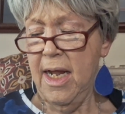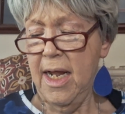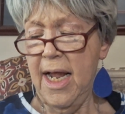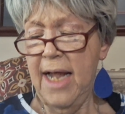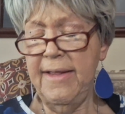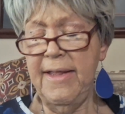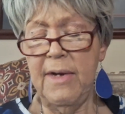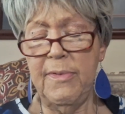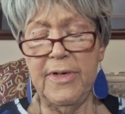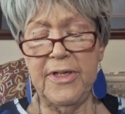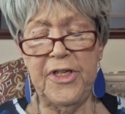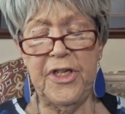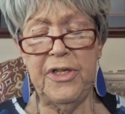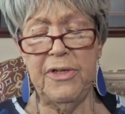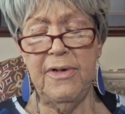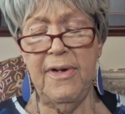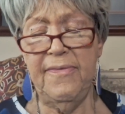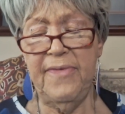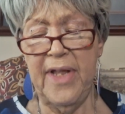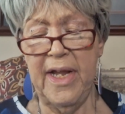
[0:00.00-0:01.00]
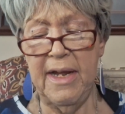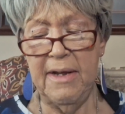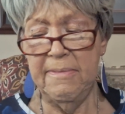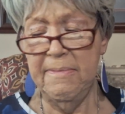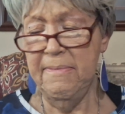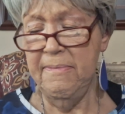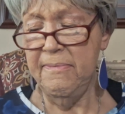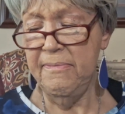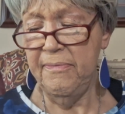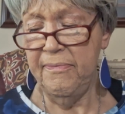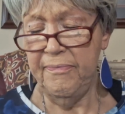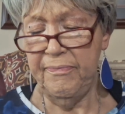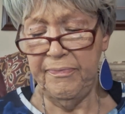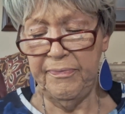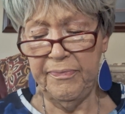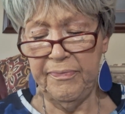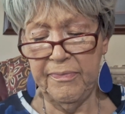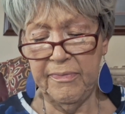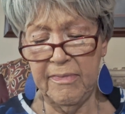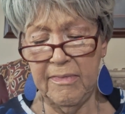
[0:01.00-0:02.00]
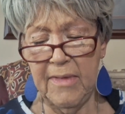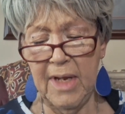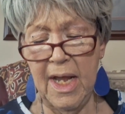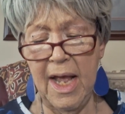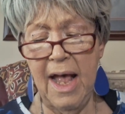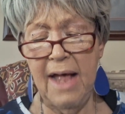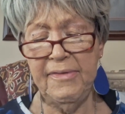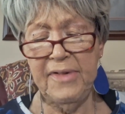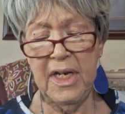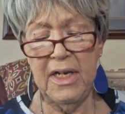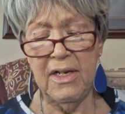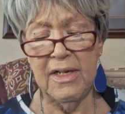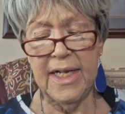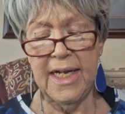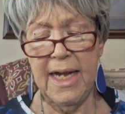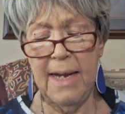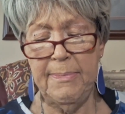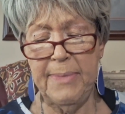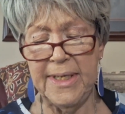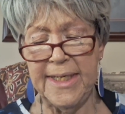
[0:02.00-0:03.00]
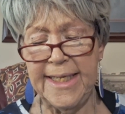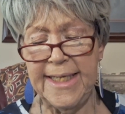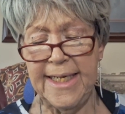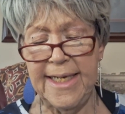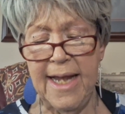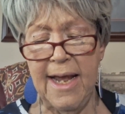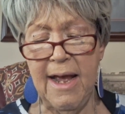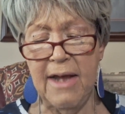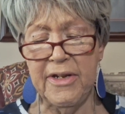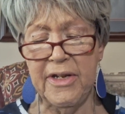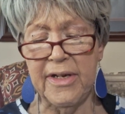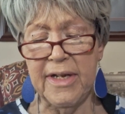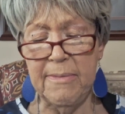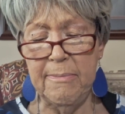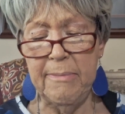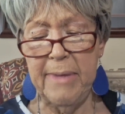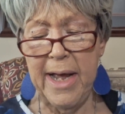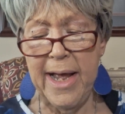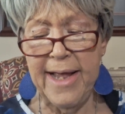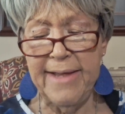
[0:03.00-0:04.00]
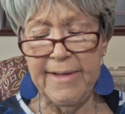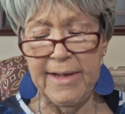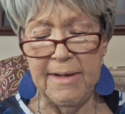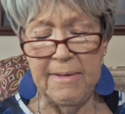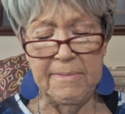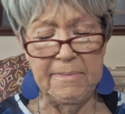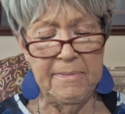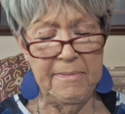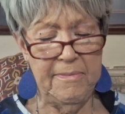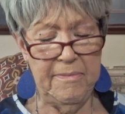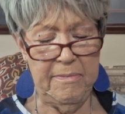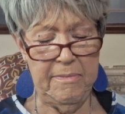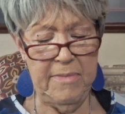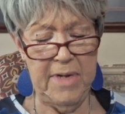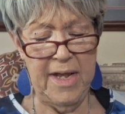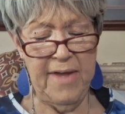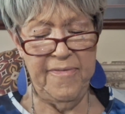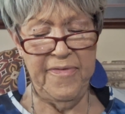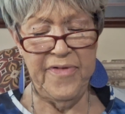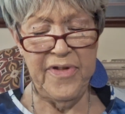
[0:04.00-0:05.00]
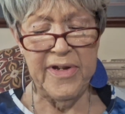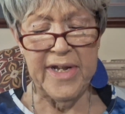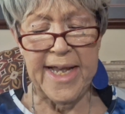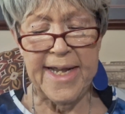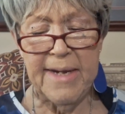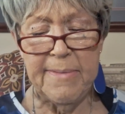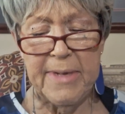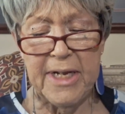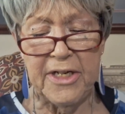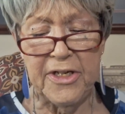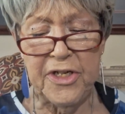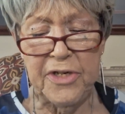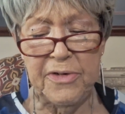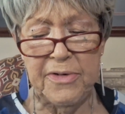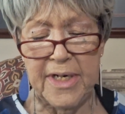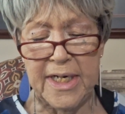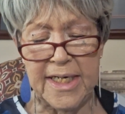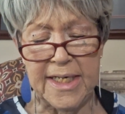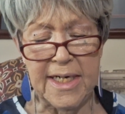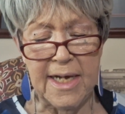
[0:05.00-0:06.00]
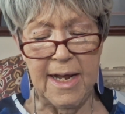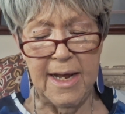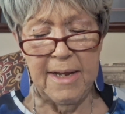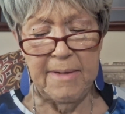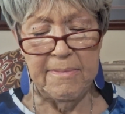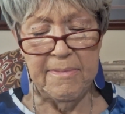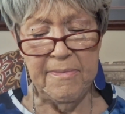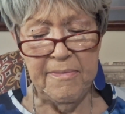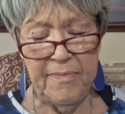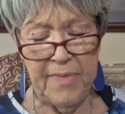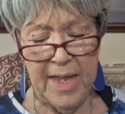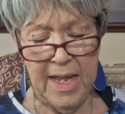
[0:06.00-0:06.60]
And there were 2 of them. I'll have to look it up and see how you can buy them if you get them at 2 at a time.